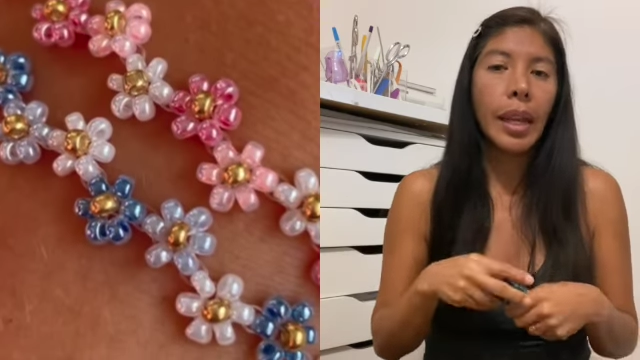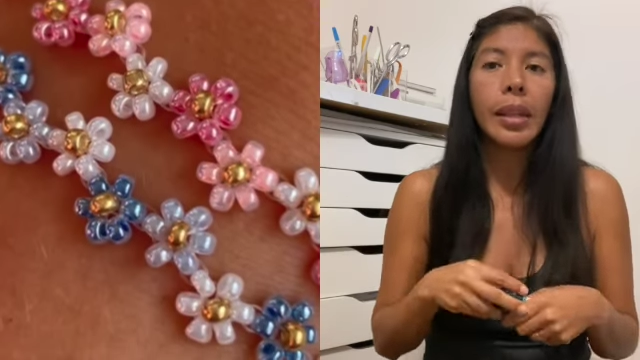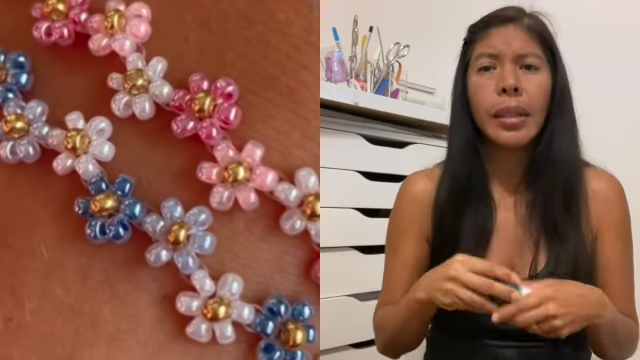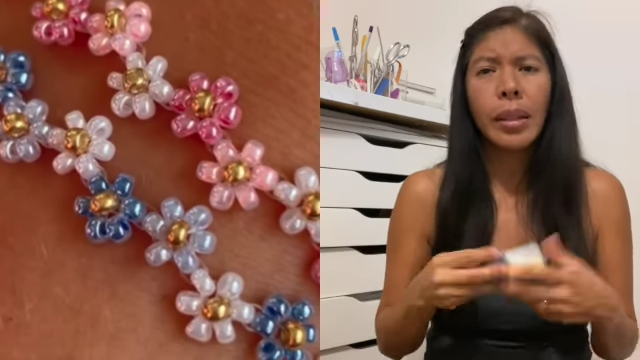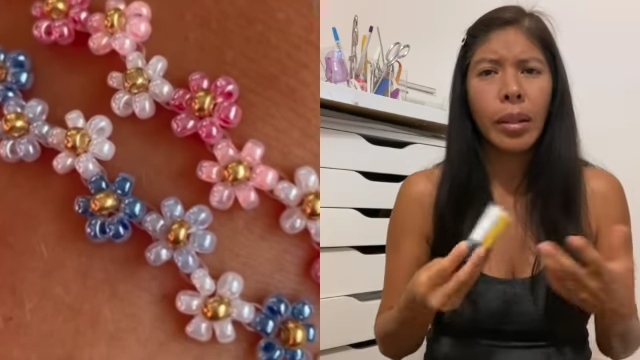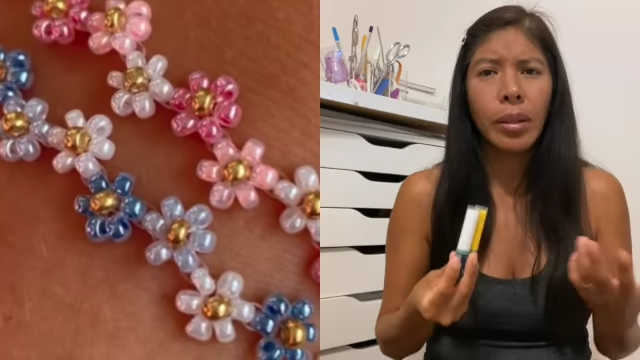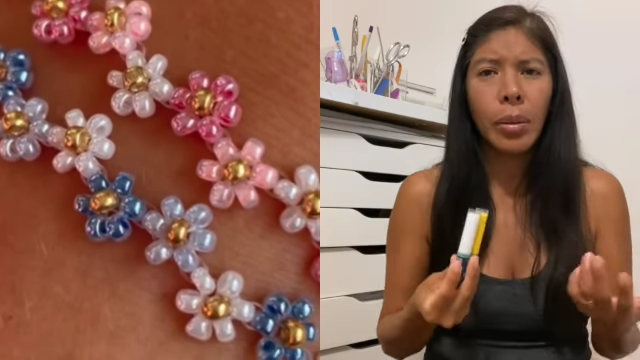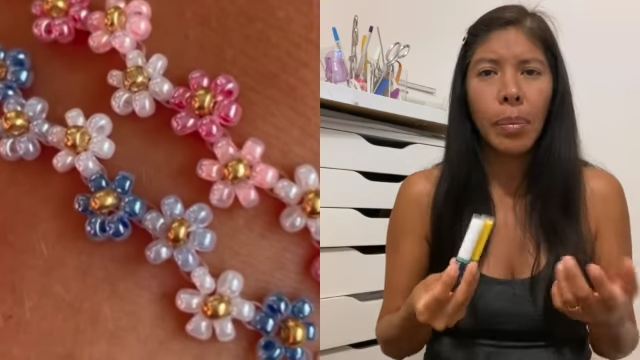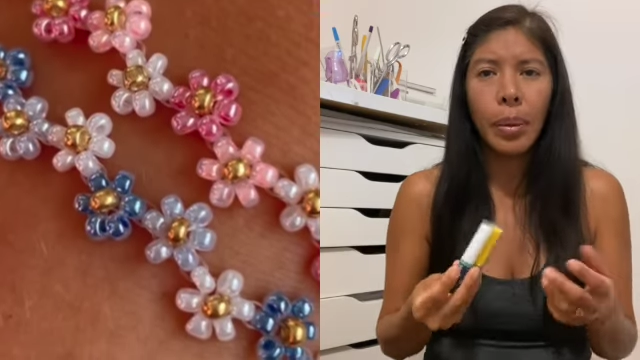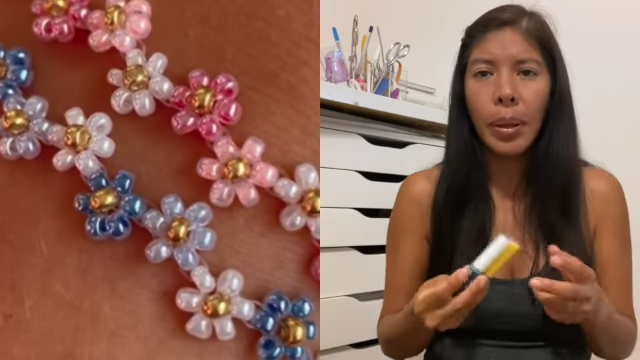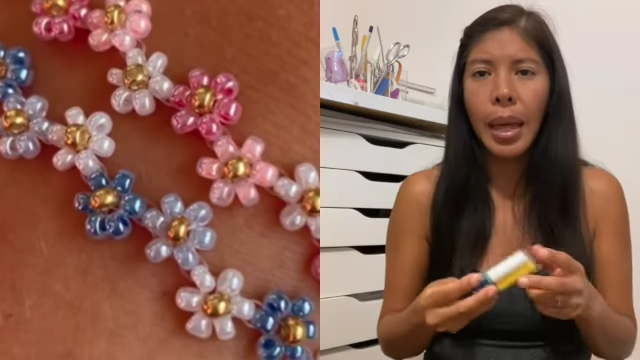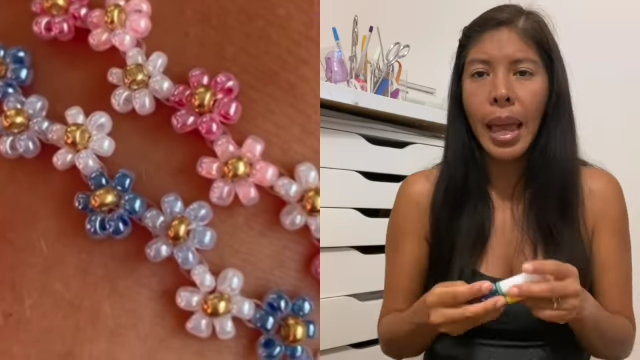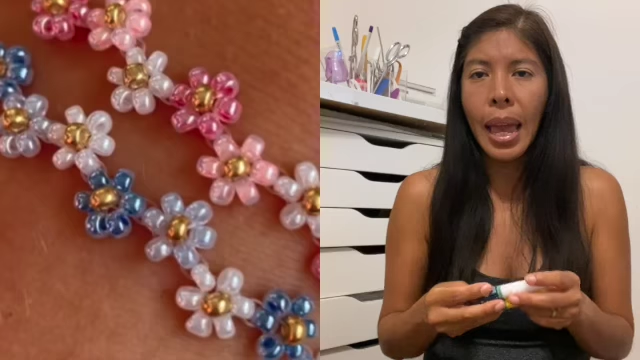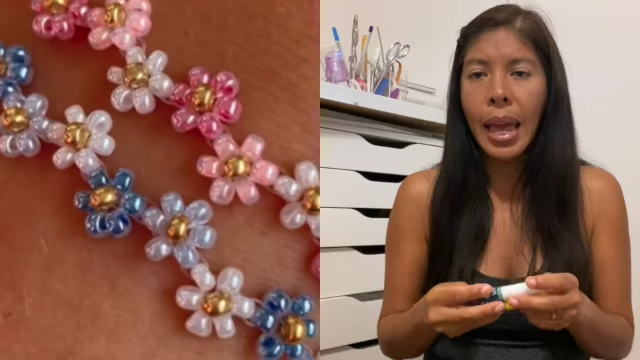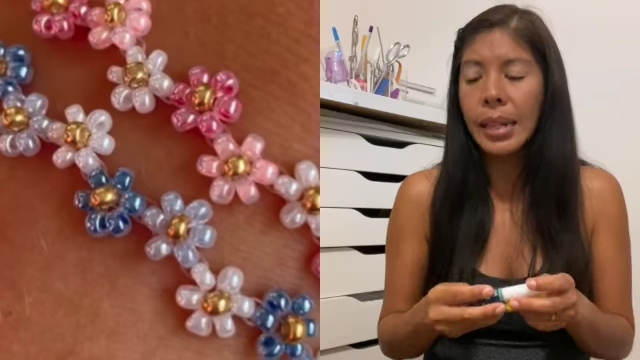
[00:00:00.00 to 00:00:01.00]
I really want
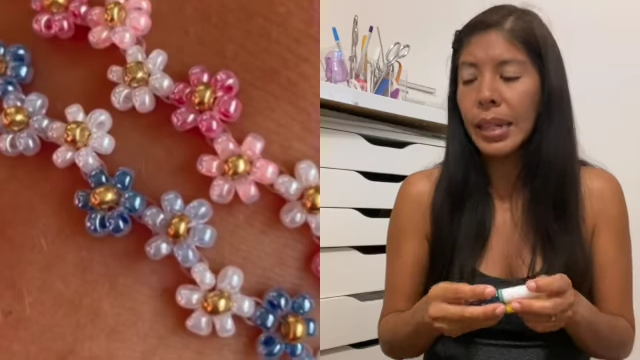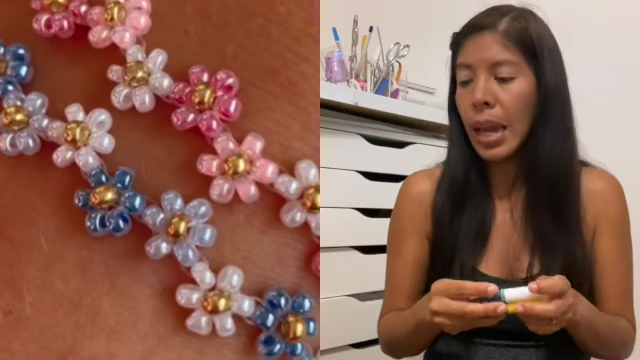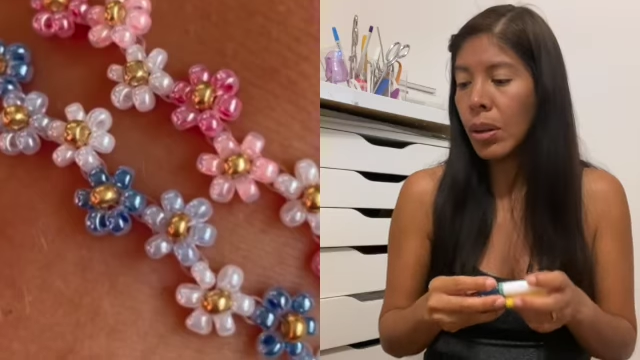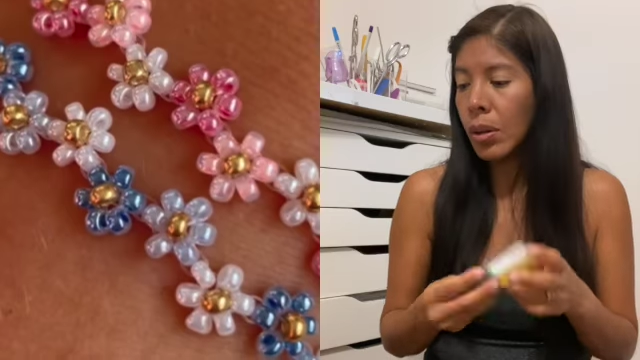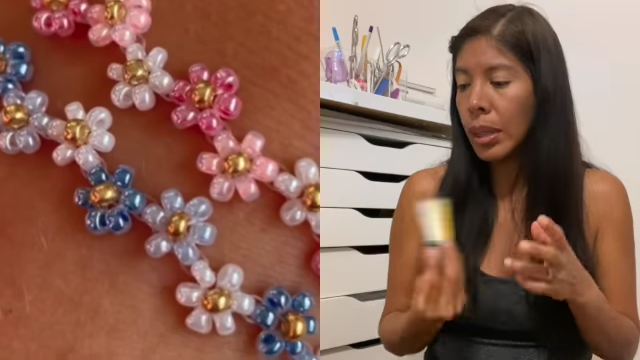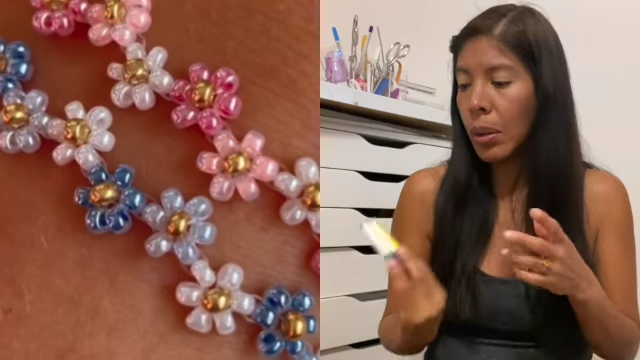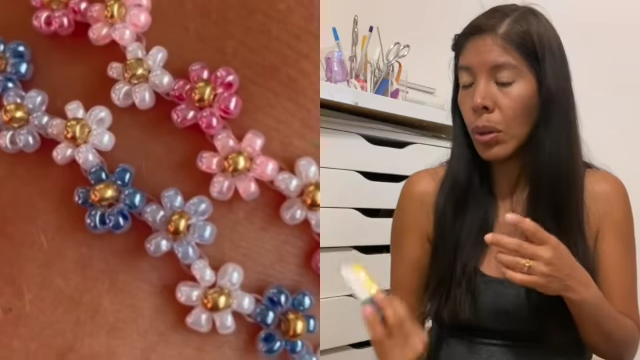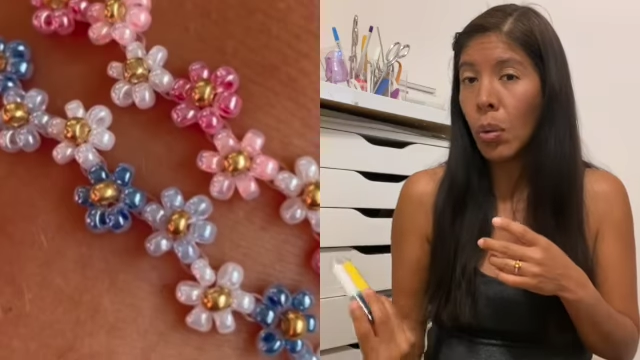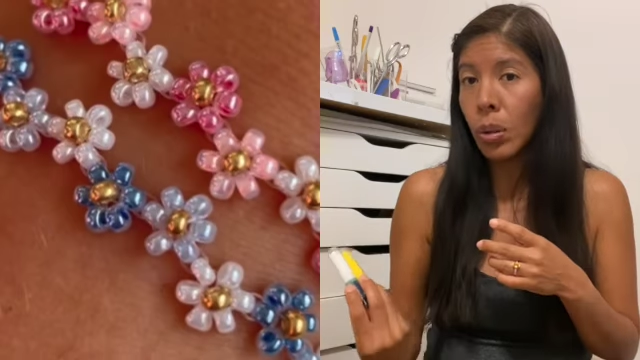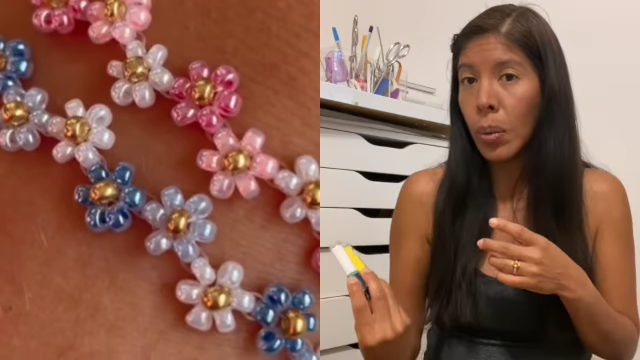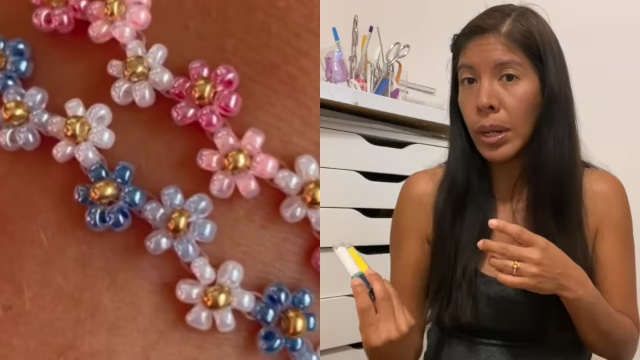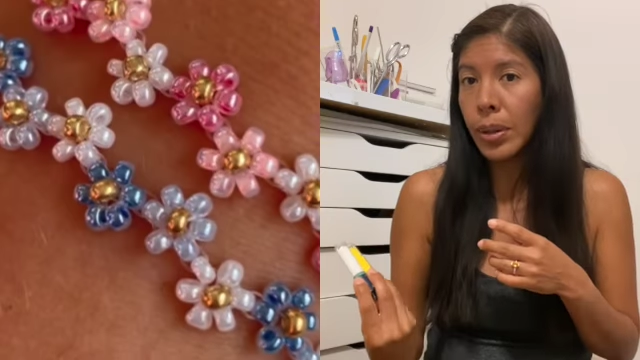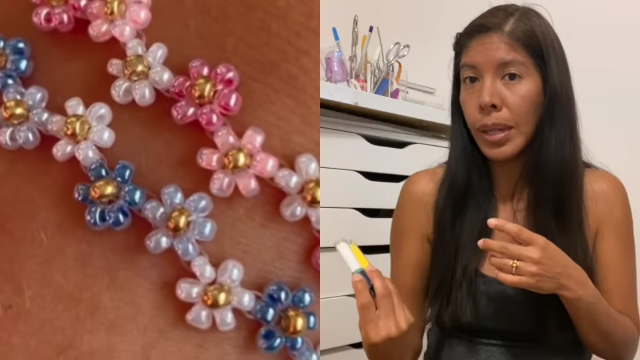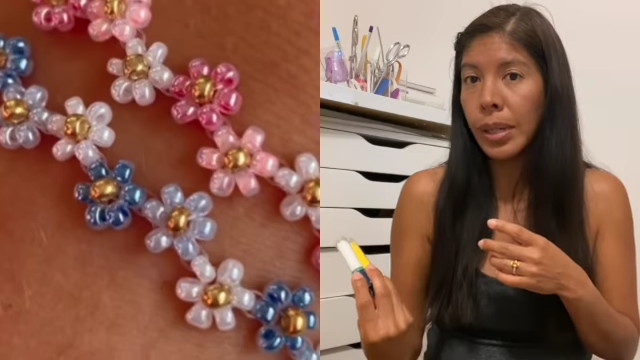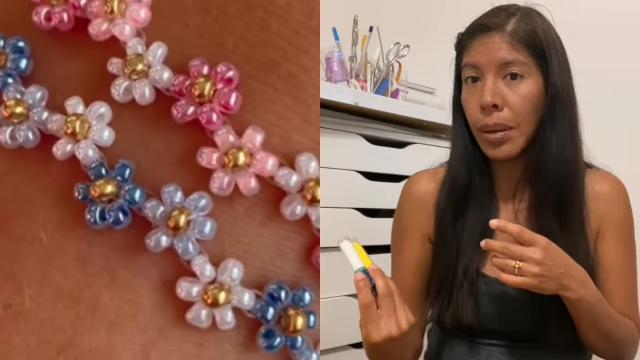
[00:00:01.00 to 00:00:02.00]
to make it with
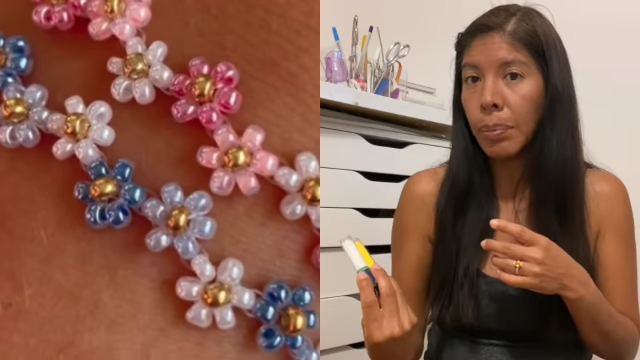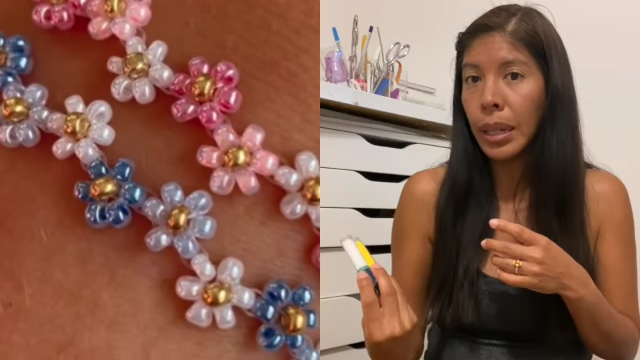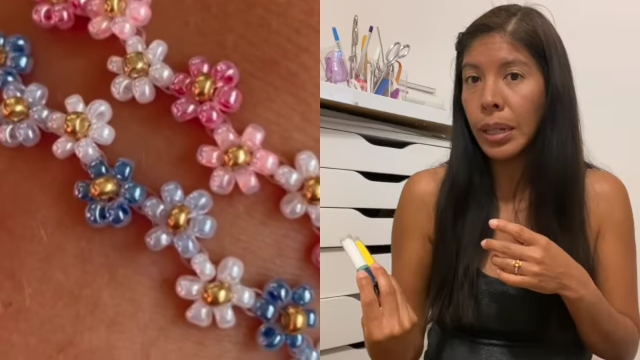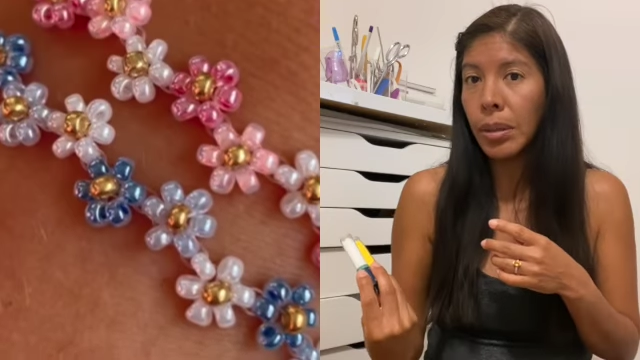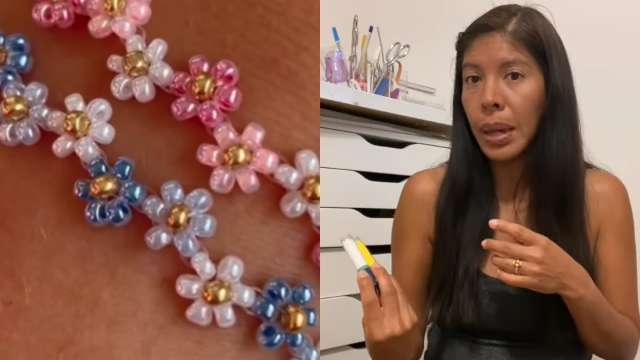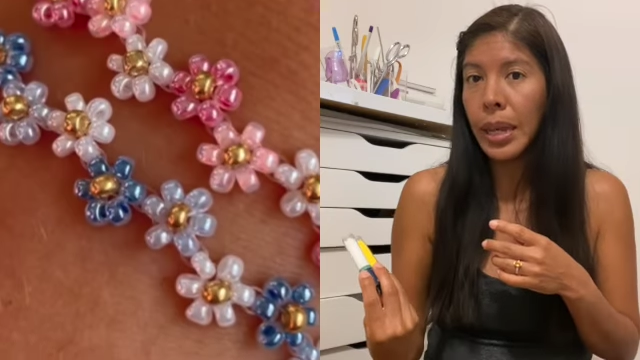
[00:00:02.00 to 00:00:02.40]
elastic thread,